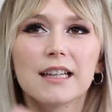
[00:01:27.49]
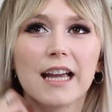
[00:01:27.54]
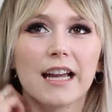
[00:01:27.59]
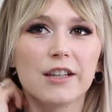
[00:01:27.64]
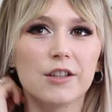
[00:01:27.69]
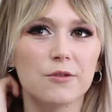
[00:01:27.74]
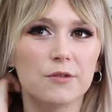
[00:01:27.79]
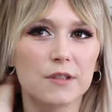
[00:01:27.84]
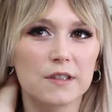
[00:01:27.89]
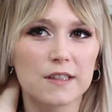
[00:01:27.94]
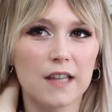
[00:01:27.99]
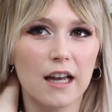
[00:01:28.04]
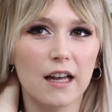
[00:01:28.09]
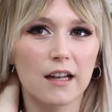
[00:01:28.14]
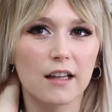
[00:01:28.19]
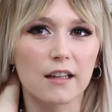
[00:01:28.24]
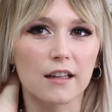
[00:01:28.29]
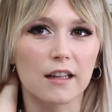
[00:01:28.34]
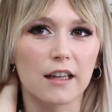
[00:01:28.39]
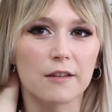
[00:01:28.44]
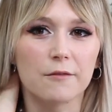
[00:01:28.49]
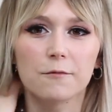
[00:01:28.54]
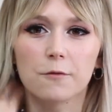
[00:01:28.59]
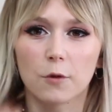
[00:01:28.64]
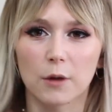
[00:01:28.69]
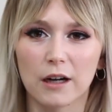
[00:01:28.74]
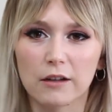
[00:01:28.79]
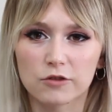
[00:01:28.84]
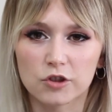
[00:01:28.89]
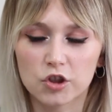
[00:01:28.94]
can you sell in
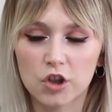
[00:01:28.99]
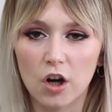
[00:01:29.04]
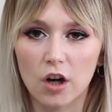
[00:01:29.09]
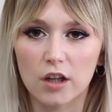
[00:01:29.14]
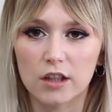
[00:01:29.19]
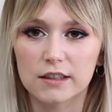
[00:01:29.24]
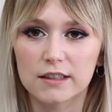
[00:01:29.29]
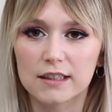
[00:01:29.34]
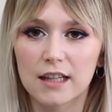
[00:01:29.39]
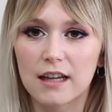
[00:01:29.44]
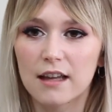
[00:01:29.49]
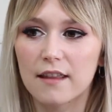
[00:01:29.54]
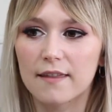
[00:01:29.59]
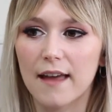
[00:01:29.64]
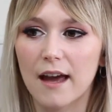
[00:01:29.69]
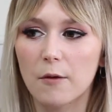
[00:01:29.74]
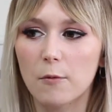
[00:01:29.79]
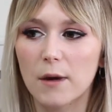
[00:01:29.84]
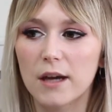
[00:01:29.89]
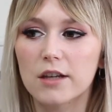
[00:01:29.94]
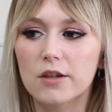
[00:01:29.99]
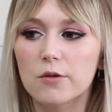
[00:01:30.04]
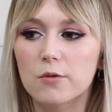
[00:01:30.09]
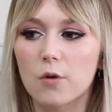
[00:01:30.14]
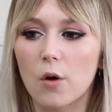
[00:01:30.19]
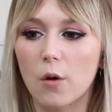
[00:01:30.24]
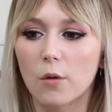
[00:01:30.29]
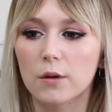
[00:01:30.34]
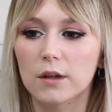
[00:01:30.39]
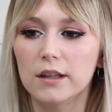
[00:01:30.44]
4-ounce jars. That way
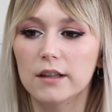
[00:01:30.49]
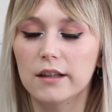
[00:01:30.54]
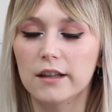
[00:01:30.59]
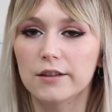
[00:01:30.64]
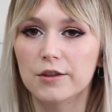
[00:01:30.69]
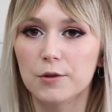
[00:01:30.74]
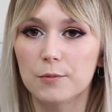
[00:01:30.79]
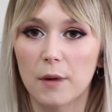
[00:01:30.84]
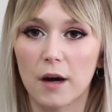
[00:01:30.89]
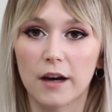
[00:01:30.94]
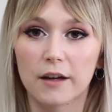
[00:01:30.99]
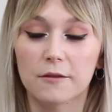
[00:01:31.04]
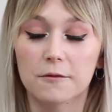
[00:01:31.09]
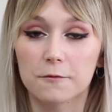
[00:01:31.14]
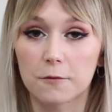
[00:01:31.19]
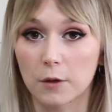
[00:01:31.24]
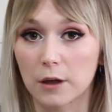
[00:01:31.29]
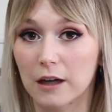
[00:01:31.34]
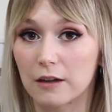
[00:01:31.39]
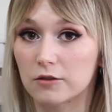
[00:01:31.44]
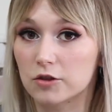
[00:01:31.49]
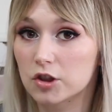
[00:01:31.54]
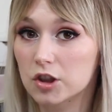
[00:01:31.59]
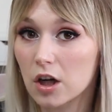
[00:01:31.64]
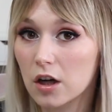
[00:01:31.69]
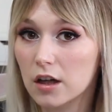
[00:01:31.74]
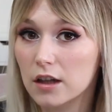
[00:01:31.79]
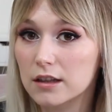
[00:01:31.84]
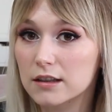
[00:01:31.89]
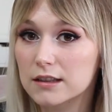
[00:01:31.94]
you only need to buy 4-ounce
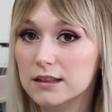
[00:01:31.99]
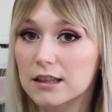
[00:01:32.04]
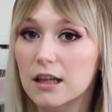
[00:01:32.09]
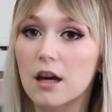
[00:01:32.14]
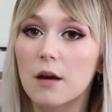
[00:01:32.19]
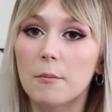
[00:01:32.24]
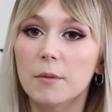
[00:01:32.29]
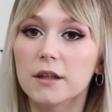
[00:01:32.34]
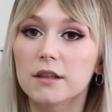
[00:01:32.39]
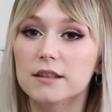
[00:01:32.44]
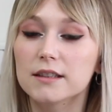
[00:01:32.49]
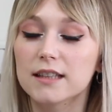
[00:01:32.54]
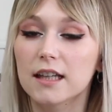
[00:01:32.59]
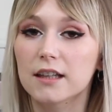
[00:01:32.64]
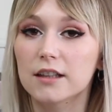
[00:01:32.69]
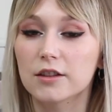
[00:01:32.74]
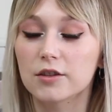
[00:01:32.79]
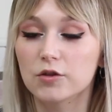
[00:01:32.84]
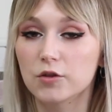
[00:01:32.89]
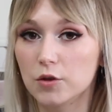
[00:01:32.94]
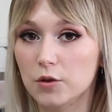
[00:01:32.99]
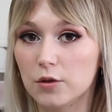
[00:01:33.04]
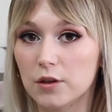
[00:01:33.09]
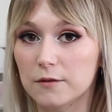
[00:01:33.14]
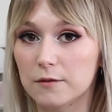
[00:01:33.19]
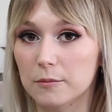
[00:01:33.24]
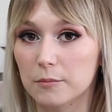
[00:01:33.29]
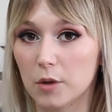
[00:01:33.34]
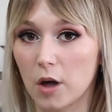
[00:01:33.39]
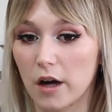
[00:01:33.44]
jars, but you're selling 2
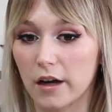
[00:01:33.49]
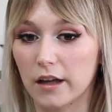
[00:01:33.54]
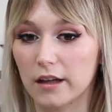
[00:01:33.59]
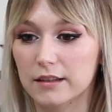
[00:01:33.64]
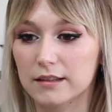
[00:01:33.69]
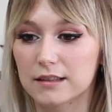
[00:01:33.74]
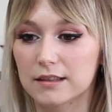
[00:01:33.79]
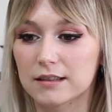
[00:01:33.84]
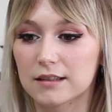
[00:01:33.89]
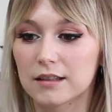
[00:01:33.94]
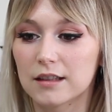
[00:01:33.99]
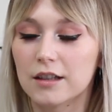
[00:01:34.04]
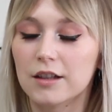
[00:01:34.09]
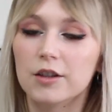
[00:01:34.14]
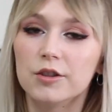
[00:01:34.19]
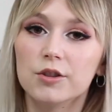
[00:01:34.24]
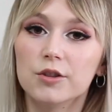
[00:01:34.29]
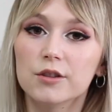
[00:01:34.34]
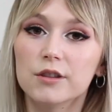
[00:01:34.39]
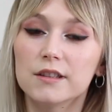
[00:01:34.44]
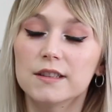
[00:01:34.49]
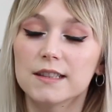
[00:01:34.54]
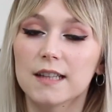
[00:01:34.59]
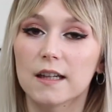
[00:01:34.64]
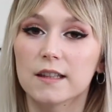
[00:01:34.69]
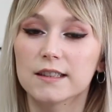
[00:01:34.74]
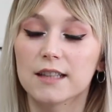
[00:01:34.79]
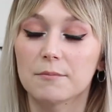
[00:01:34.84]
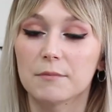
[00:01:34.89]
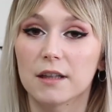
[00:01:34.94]
different products. You could
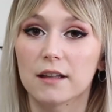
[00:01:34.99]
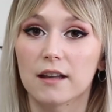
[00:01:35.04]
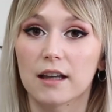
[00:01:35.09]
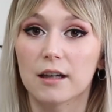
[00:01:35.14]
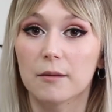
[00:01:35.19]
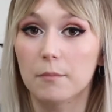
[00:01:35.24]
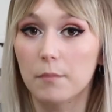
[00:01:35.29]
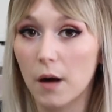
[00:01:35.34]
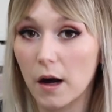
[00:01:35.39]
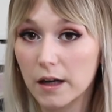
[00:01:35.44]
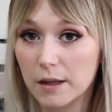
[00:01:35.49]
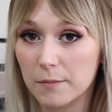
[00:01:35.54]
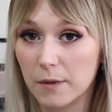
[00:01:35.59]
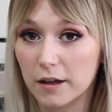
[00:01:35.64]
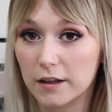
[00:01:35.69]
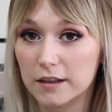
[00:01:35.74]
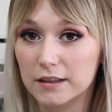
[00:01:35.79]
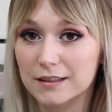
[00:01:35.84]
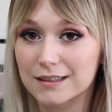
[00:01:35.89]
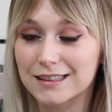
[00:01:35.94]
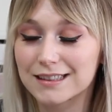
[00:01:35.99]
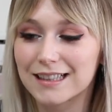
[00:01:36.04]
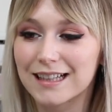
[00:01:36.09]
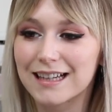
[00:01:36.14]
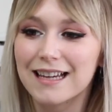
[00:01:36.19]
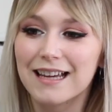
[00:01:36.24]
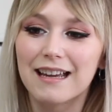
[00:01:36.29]
sell something like body butters.